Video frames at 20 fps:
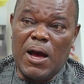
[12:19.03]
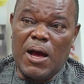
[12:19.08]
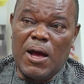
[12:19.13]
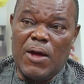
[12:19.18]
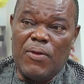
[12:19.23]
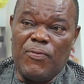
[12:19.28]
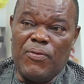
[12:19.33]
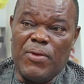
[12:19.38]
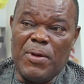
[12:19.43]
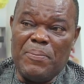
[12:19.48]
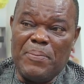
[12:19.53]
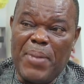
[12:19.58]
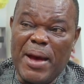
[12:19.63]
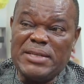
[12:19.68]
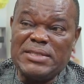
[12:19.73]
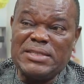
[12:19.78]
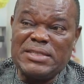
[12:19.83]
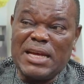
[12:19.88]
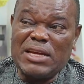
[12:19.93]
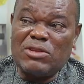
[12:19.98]
The
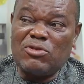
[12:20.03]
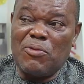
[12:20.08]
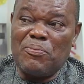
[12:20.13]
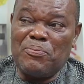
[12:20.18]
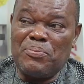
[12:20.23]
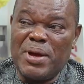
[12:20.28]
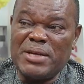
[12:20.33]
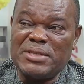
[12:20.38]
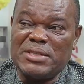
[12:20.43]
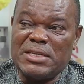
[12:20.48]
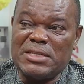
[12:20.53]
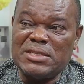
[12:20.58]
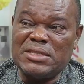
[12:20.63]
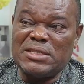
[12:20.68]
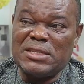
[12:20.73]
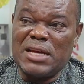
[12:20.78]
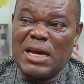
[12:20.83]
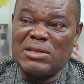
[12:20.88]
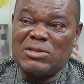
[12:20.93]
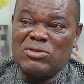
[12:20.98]
best set of persons
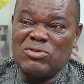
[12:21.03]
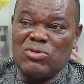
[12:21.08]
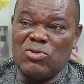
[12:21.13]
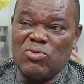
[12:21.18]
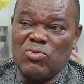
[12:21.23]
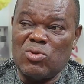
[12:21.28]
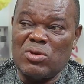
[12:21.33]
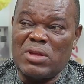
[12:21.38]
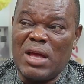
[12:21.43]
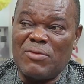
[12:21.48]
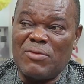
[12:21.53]
that would have